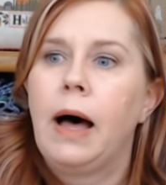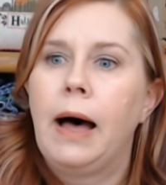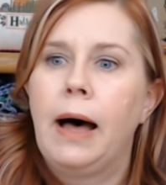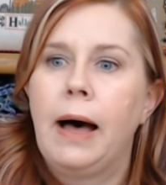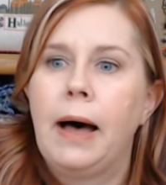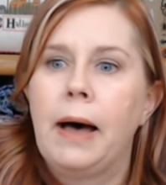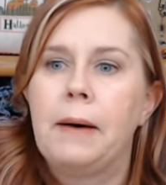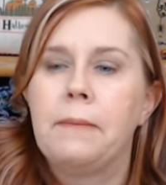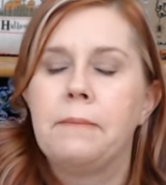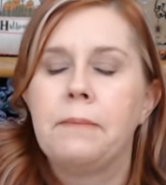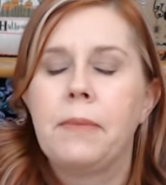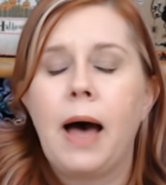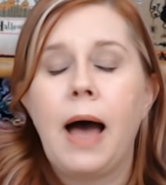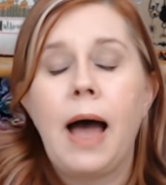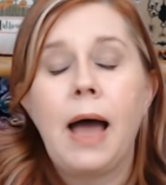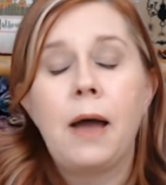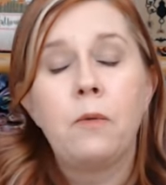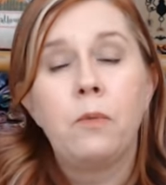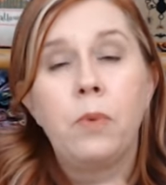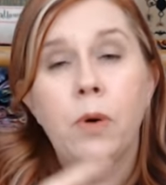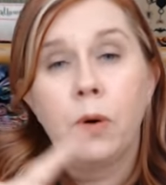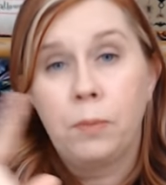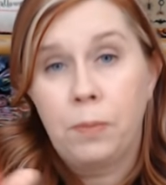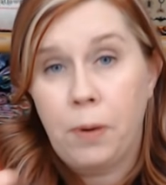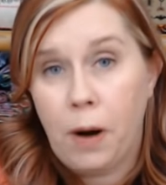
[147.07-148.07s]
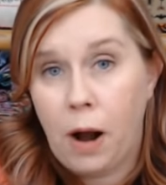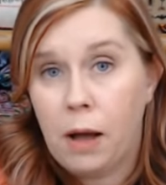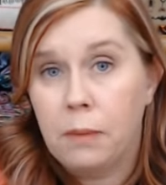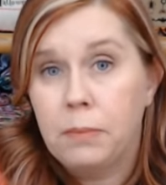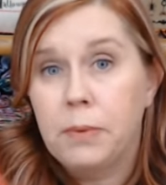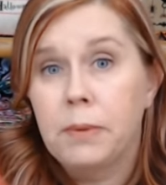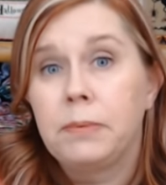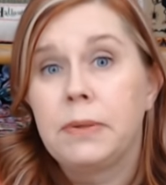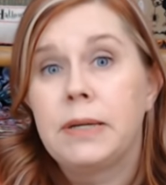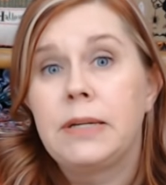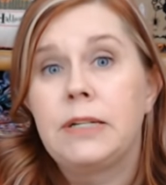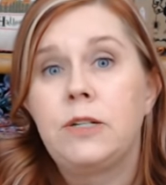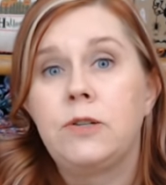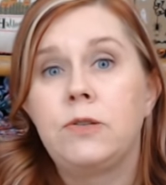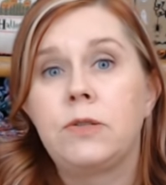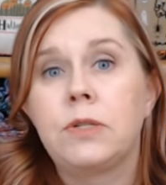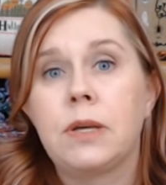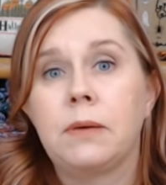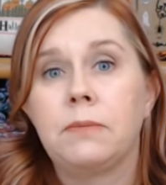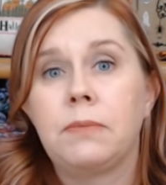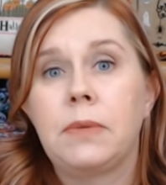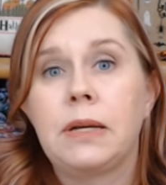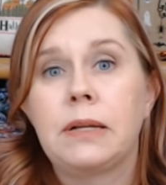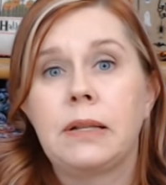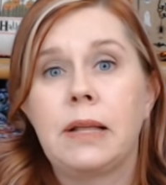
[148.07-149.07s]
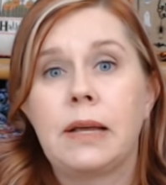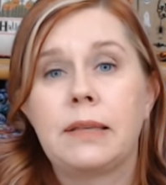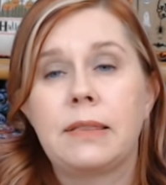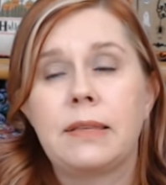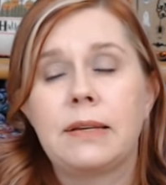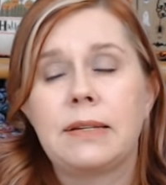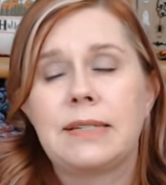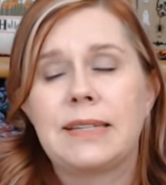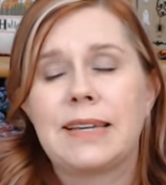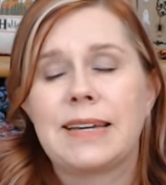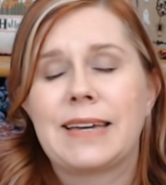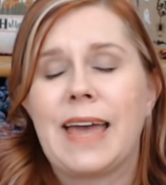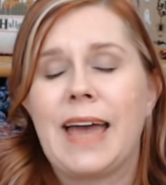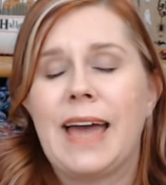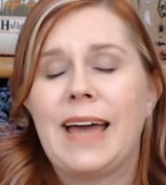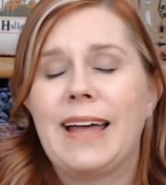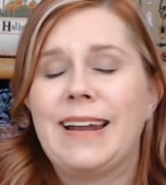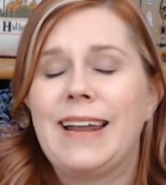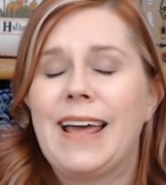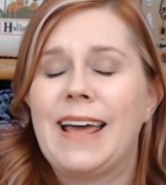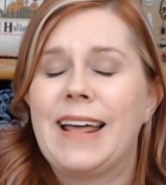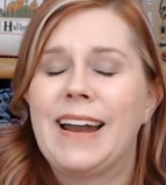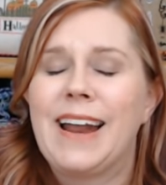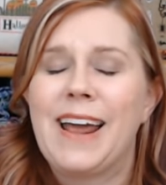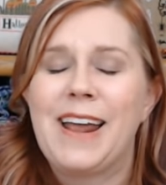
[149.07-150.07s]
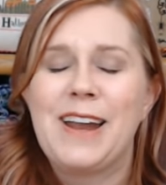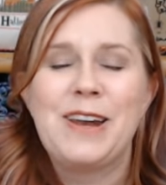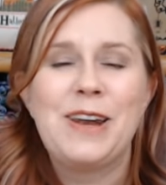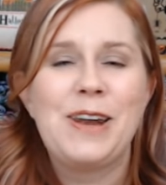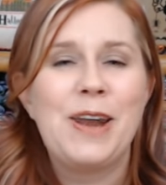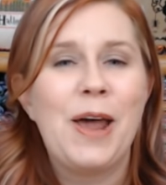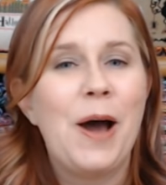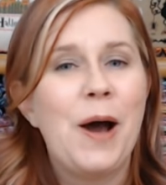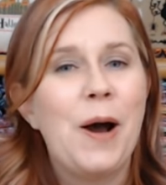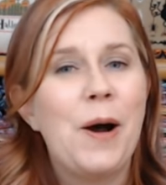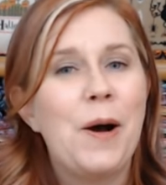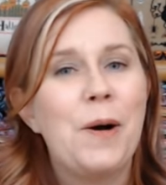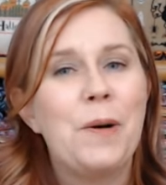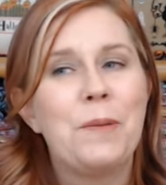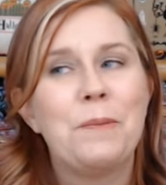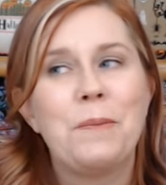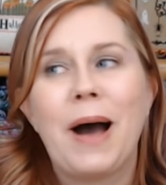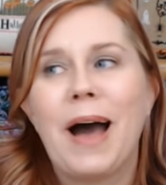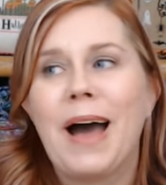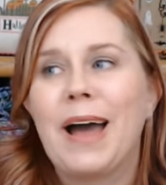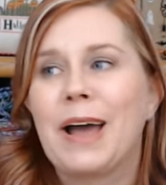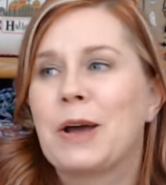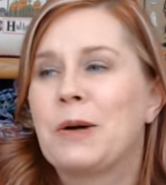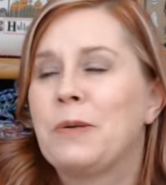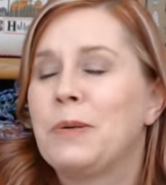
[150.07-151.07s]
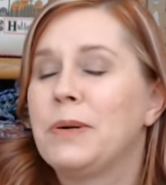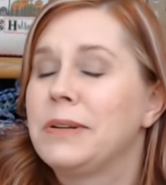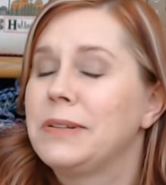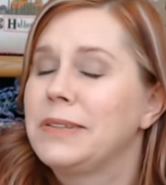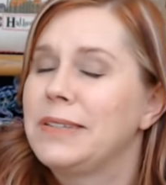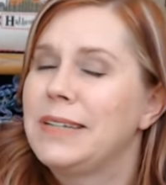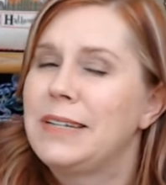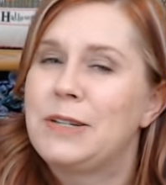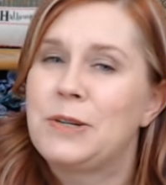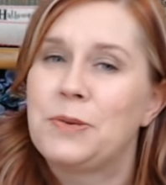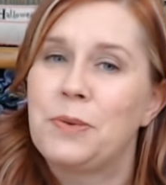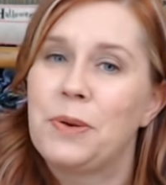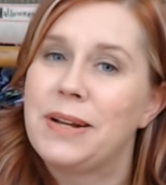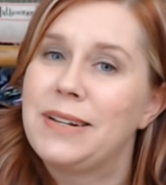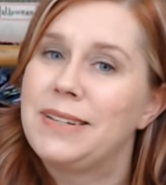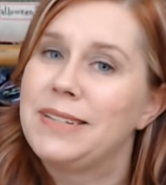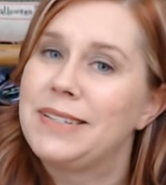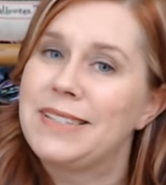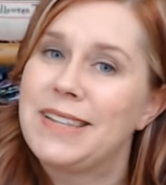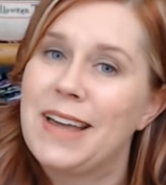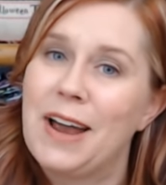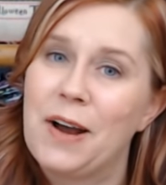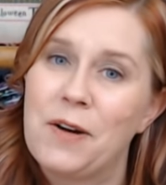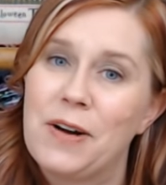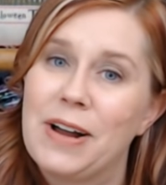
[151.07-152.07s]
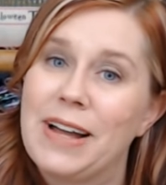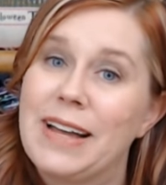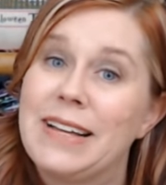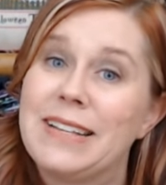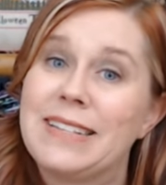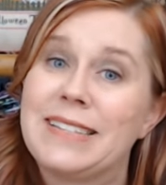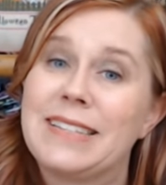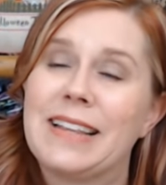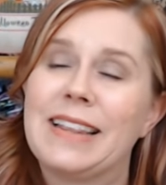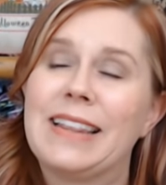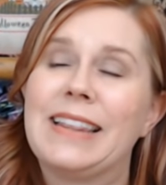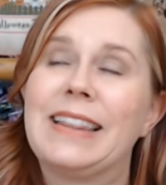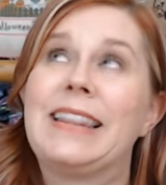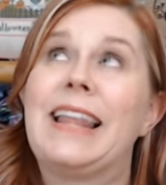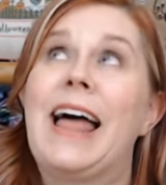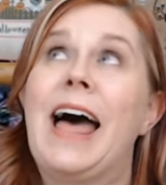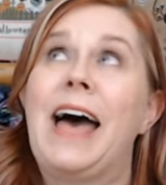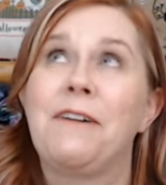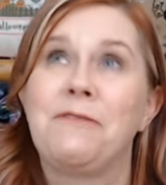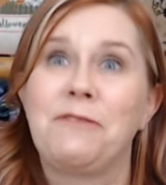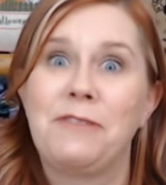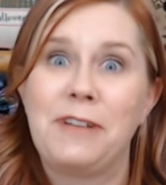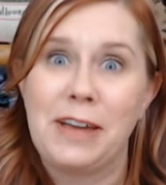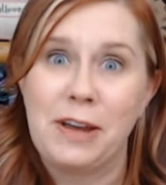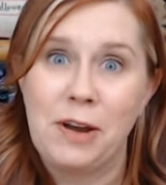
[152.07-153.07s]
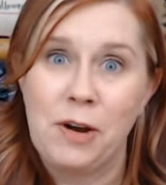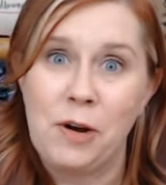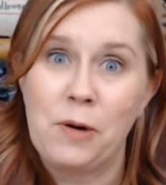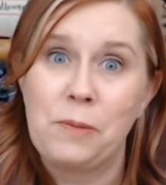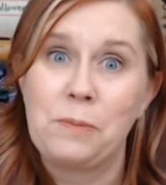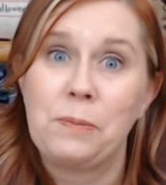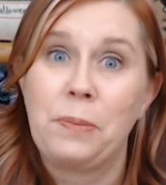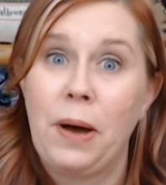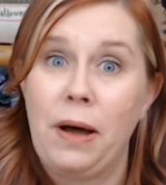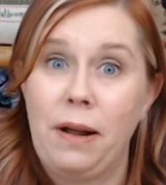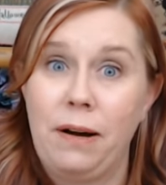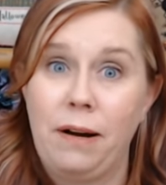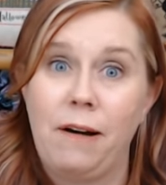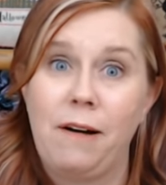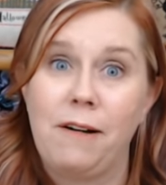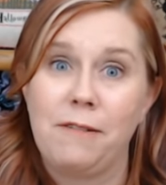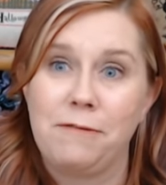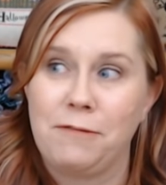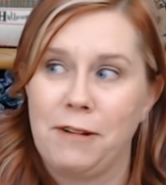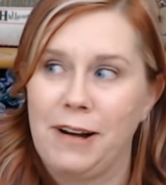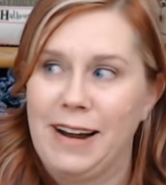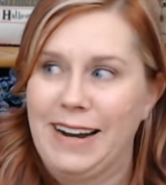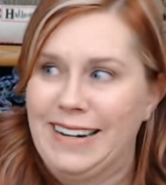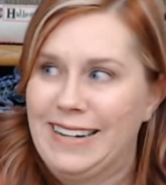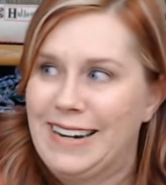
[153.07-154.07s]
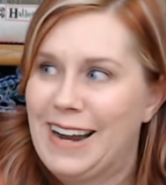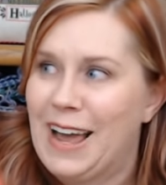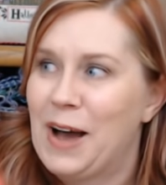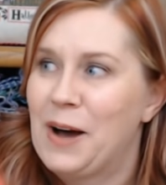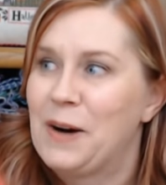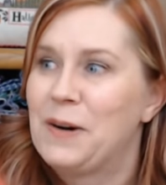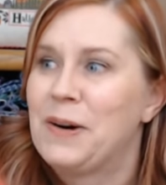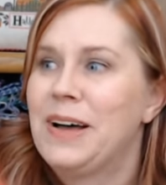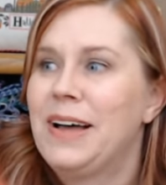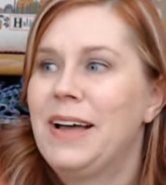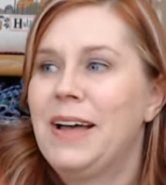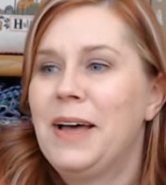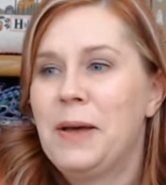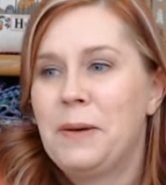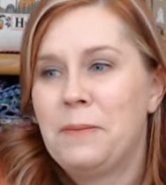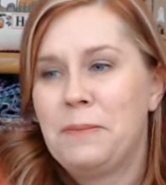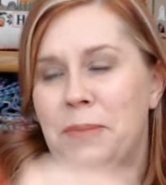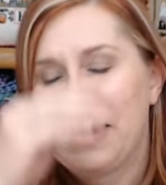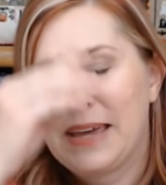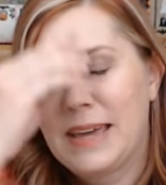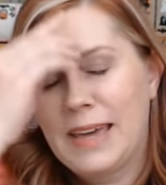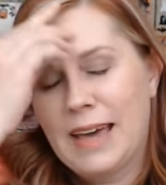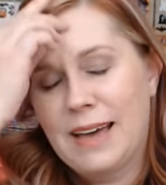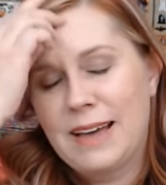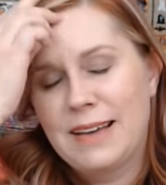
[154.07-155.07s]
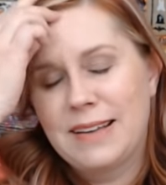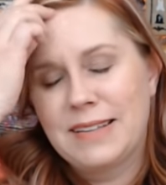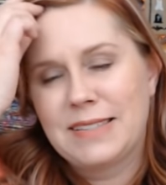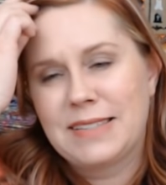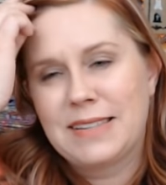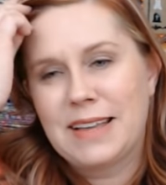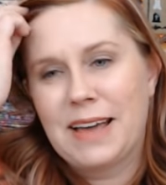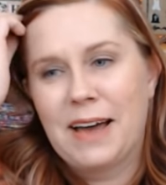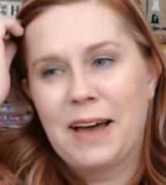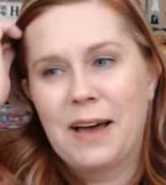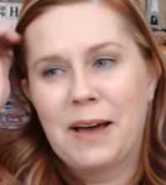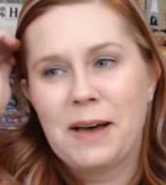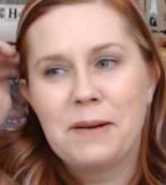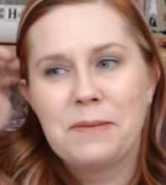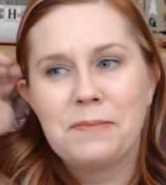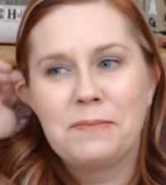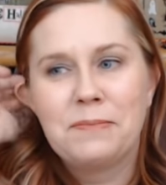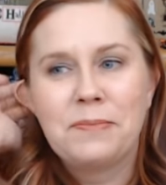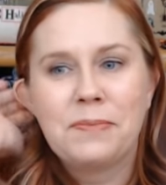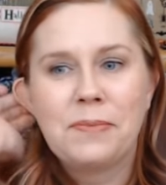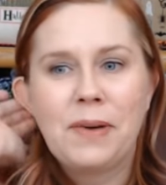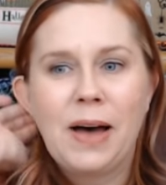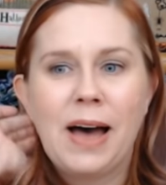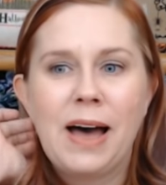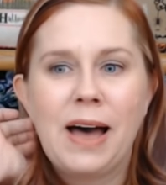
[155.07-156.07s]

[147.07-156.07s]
Um, I will probably do something like this again, and I know my quilty twin Sarah is laughing her butt off right now, because um,